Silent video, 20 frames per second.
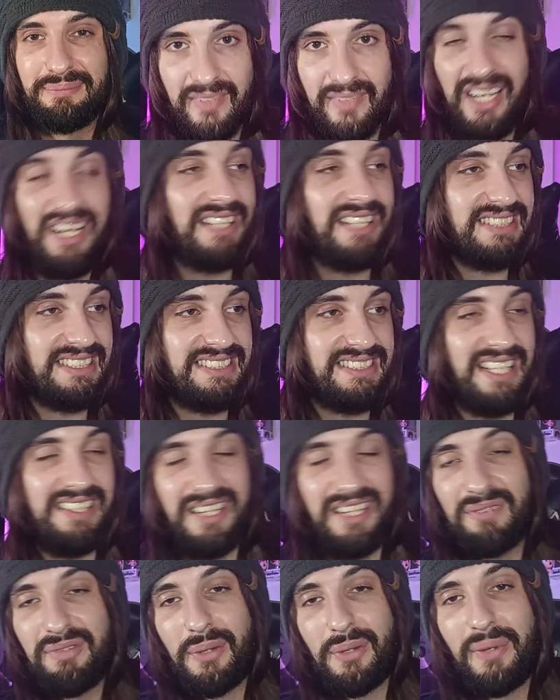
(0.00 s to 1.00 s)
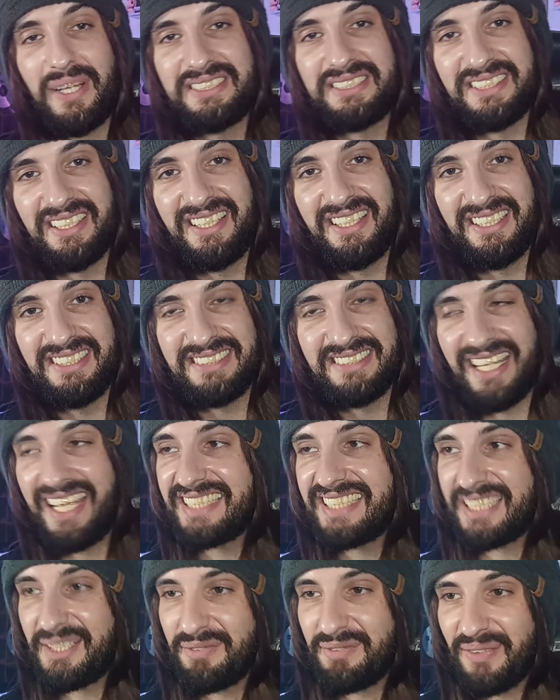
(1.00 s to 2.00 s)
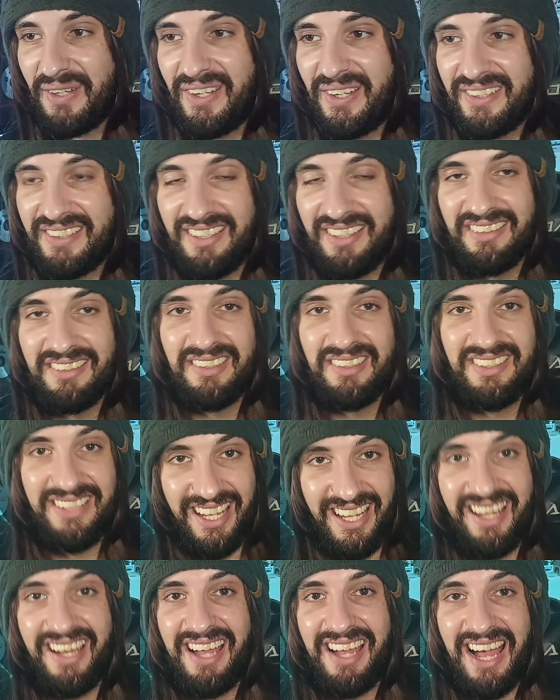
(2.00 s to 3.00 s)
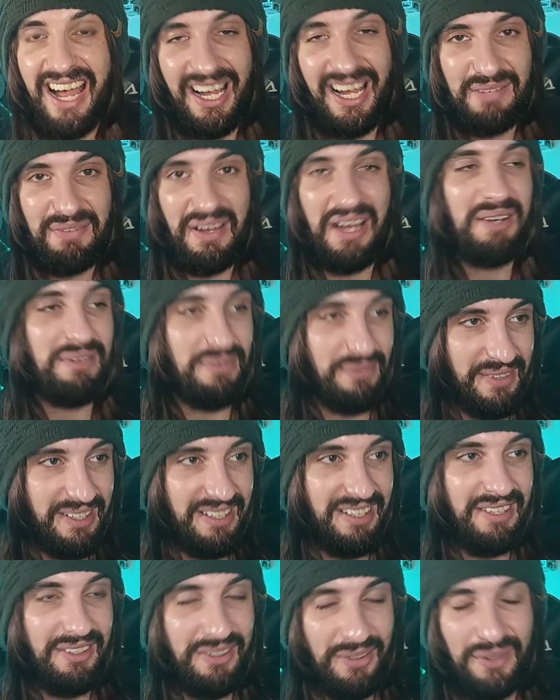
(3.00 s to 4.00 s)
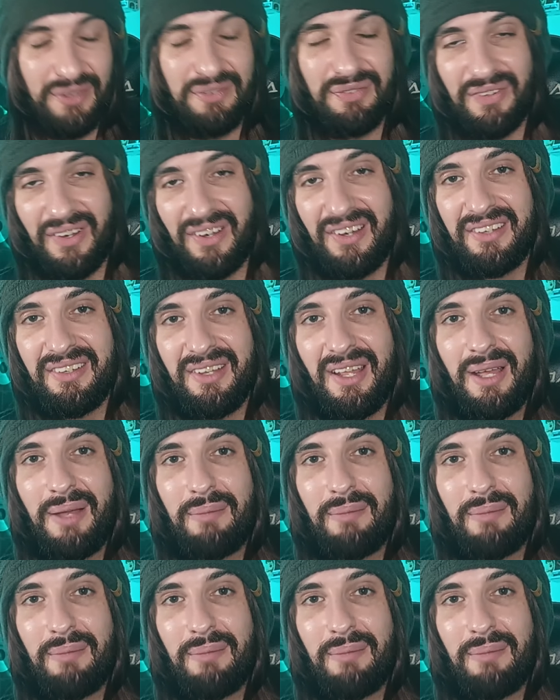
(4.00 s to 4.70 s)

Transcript: And as I said, the other question is, is it fun? Yeah, I've had really good fun